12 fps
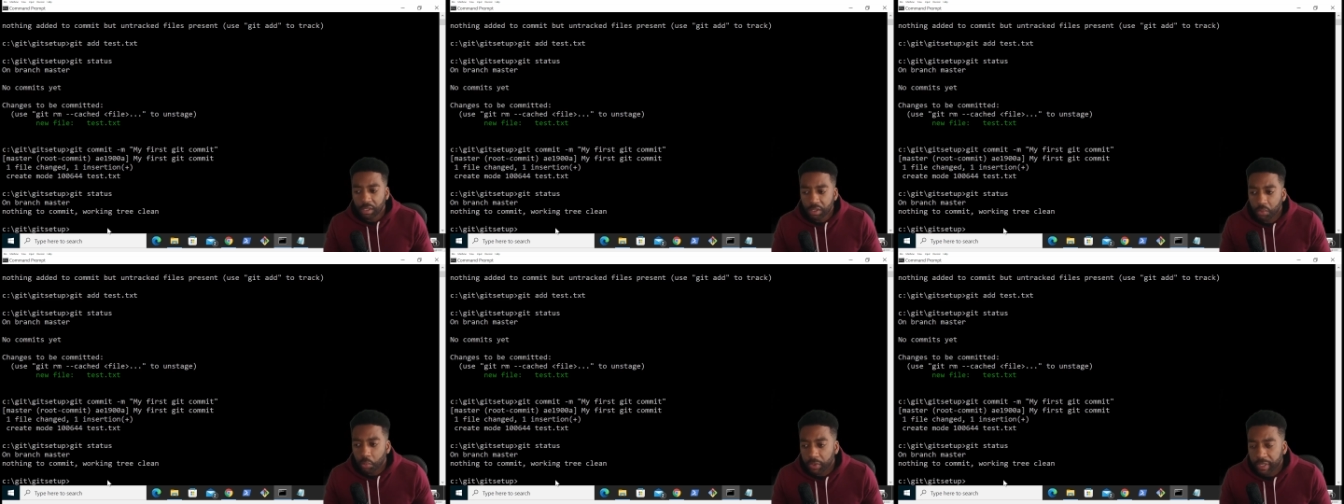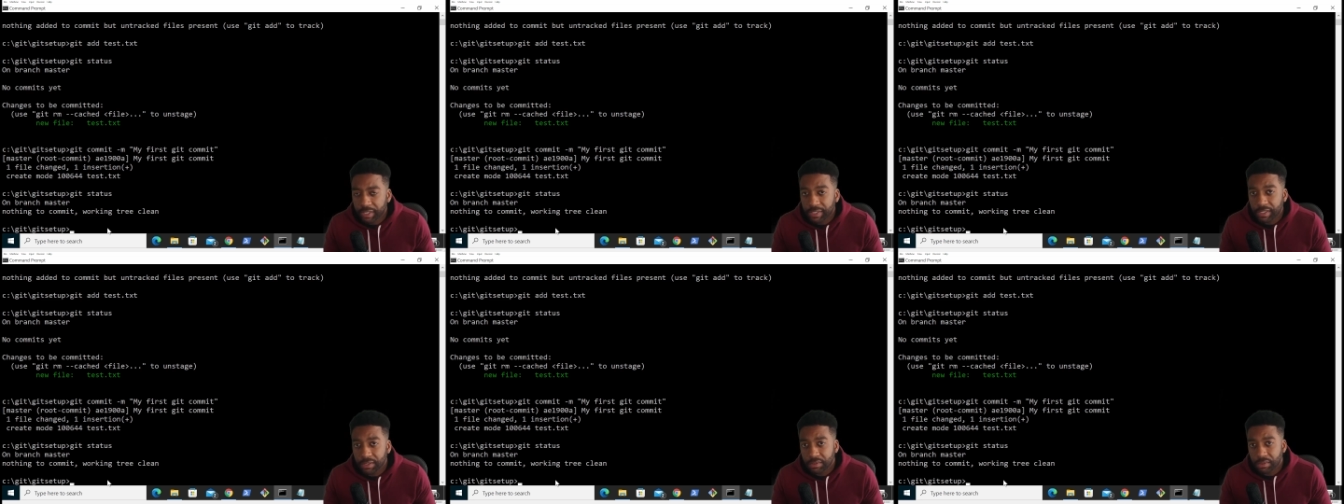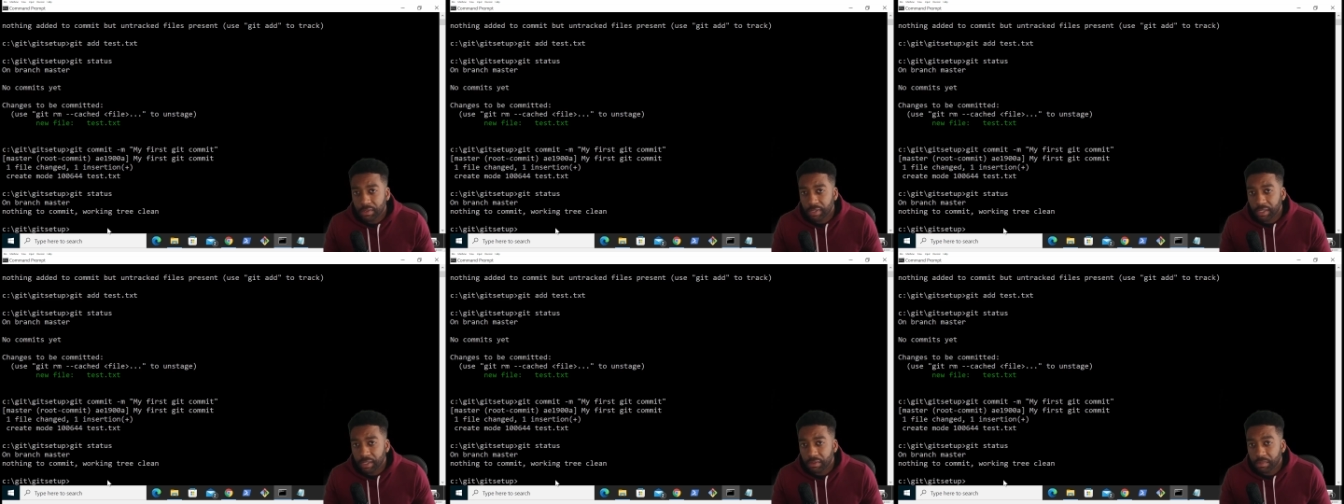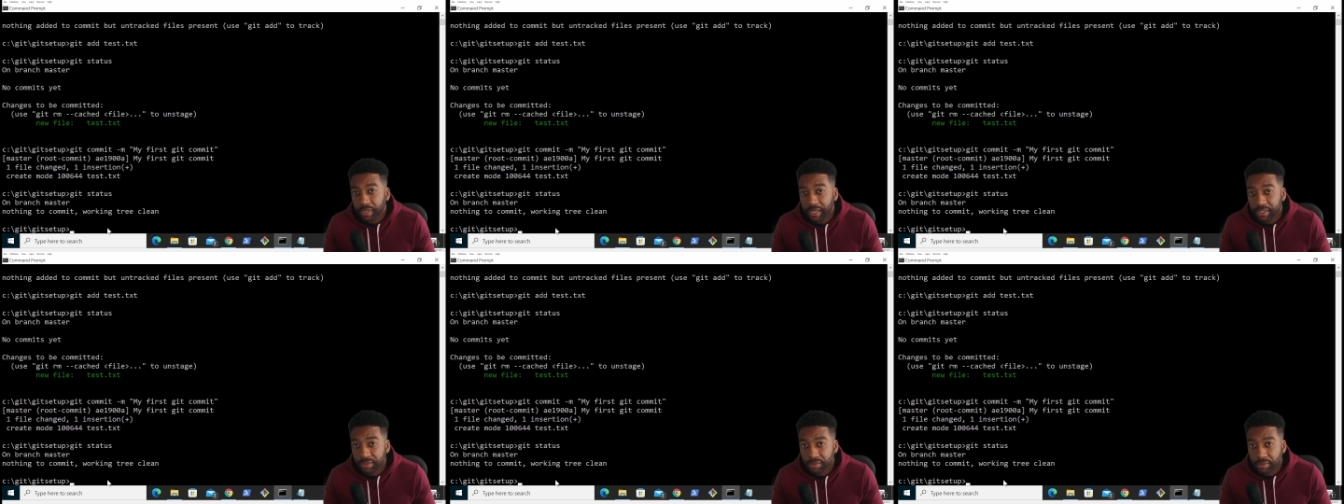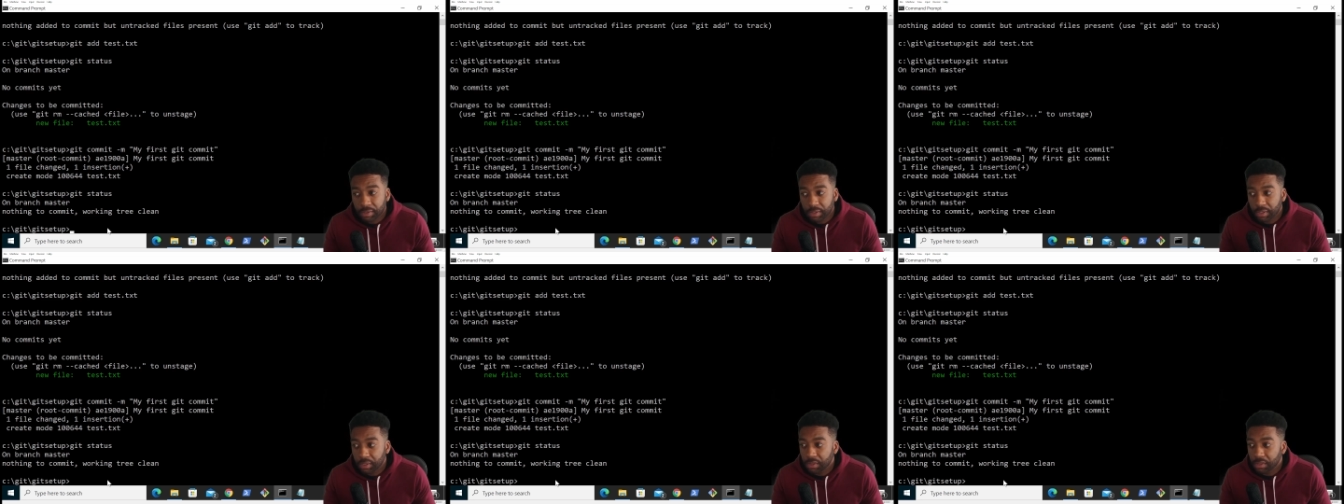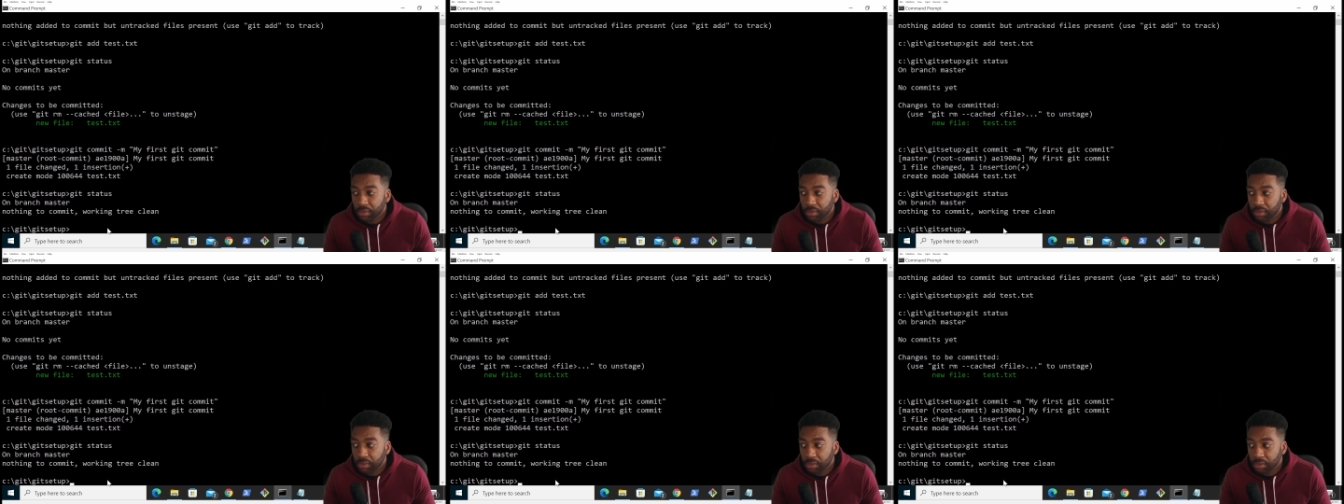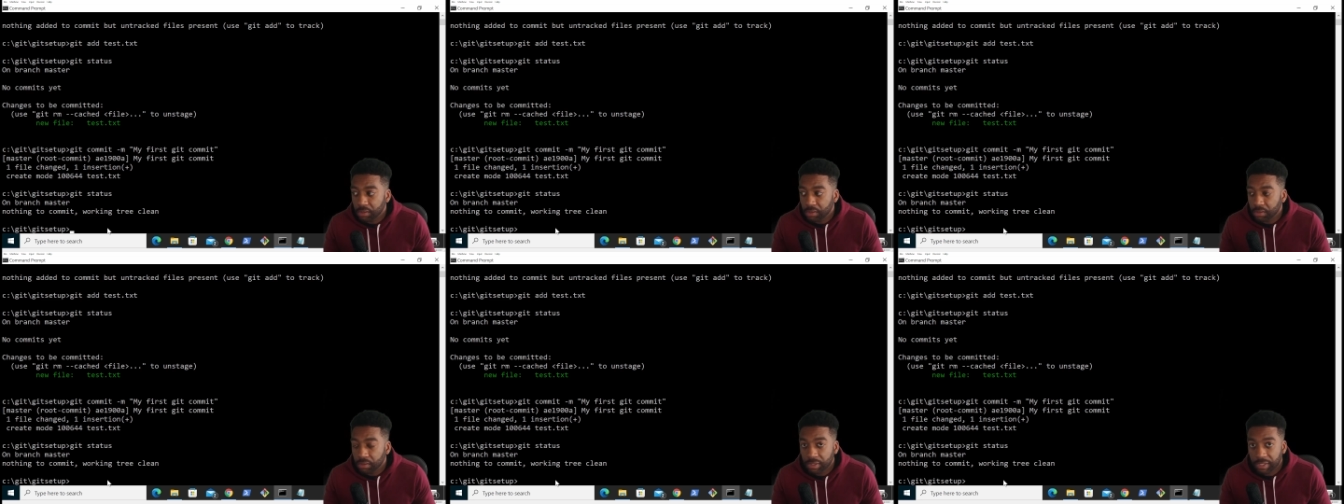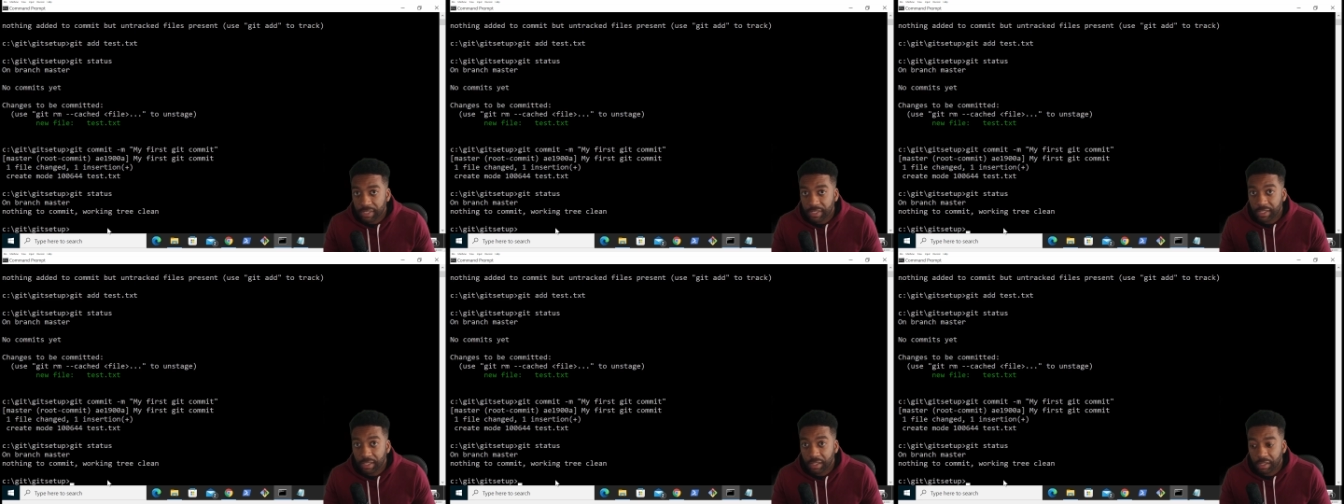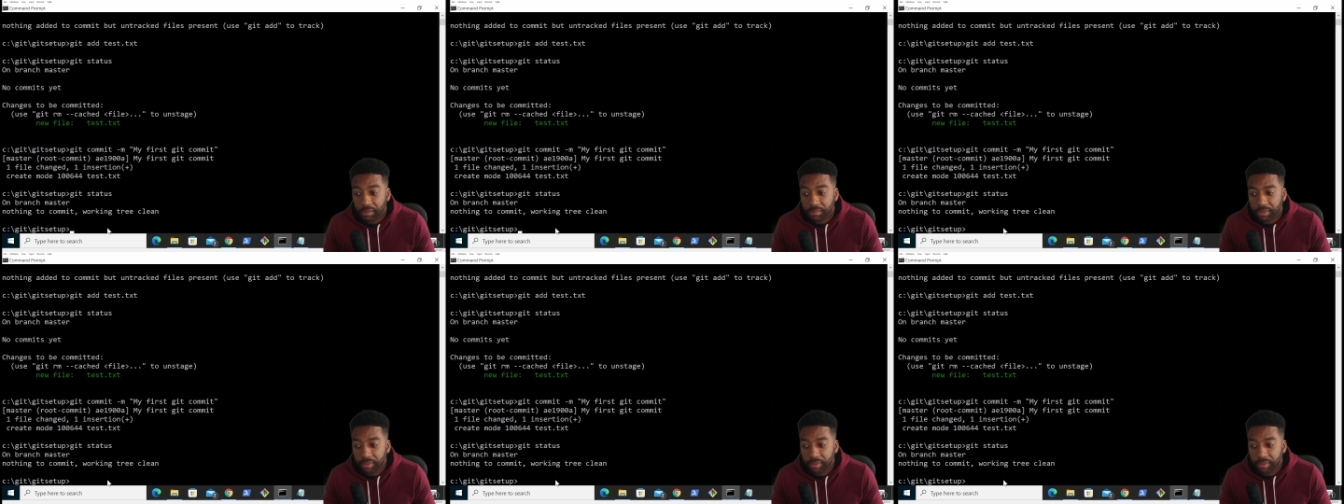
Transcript: We're going to need to create a repository on GitHub.